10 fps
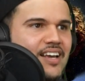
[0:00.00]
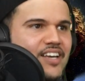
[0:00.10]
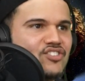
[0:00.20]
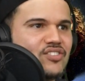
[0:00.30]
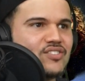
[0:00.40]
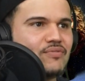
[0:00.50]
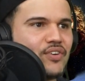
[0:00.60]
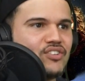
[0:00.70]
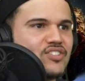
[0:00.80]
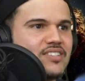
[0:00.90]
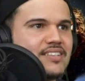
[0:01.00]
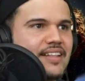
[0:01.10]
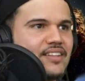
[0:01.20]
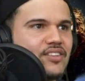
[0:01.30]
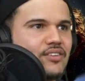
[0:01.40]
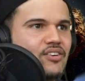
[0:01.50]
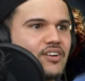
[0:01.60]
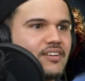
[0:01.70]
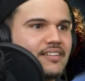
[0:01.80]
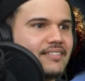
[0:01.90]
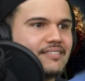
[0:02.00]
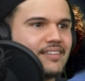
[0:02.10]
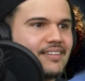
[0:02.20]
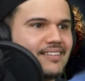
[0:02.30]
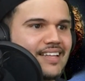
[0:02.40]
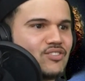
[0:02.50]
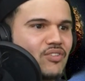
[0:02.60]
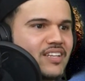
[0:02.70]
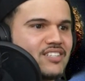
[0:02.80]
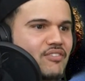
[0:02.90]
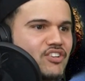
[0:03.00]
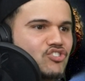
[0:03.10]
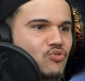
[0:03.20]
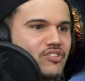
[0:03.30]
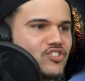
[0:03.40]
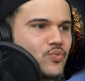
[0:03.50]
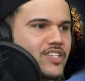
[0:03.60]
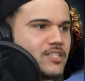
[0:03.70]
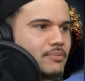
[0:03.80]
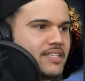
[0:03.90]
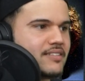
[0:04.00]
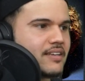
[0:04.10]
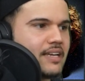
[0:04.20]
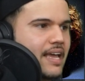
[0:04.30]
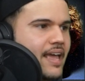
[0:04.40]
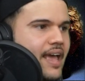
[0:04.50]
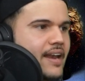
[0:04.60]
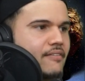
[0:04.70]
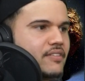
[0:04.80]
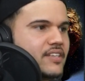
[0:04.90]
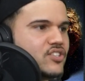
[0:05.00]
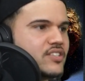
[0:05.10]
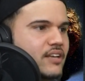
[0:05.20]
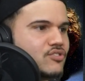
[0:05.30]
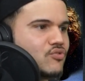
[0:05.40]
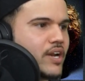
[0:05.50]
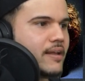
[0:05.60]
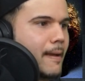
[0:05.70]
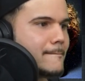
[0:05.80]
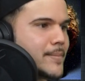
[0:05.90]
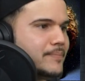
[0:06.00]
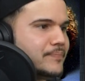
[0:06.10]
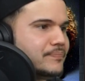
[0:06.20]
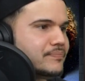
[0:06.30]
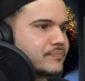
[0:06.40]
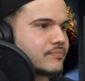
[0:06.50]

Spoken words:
It's just verses and then the hook, and that's all it is. Very short and sweet and simplistic, and everything just sounds great. There's